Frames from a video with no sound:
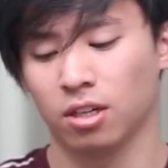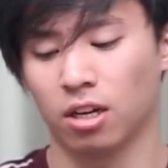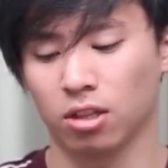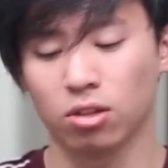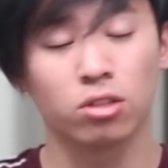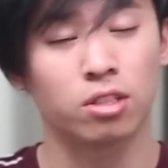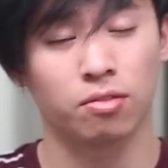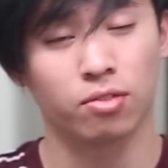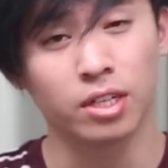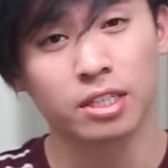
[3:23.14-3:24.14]
a loose
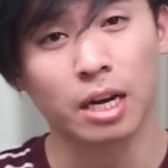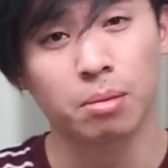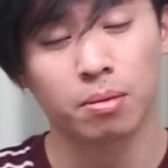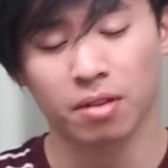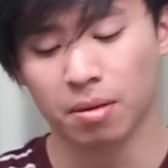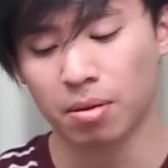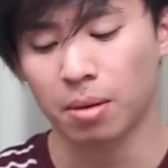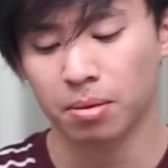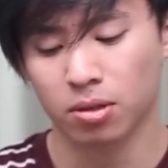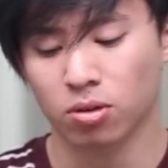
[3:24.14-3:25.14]
and free type of like
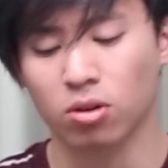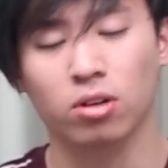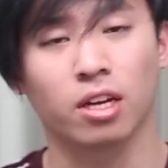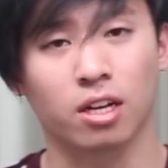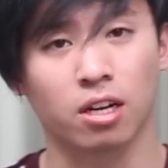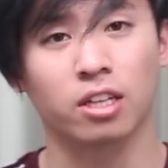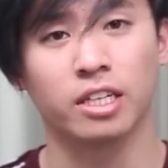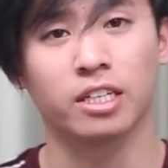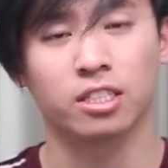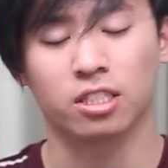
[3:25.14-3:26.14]
pompadour or like a
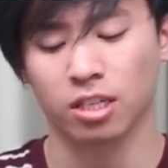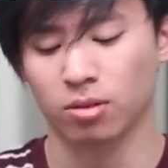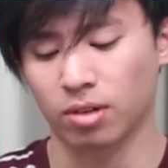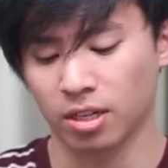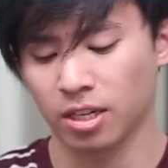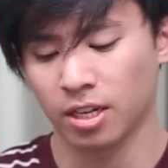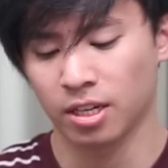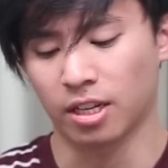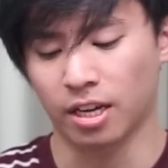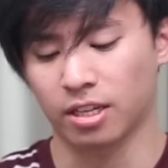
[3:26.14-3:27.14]
clean and slick one.
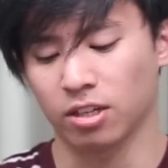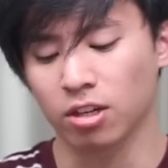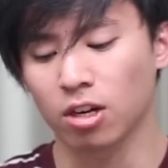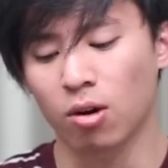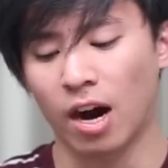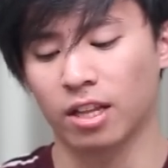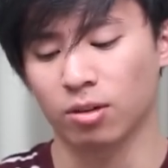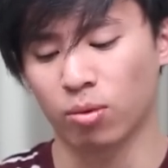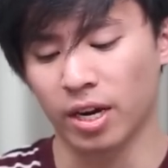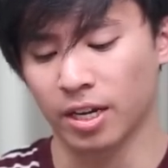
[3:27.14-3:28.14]
Like you can go
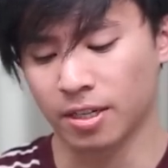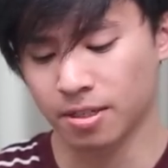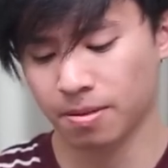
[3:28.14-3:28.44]
either way.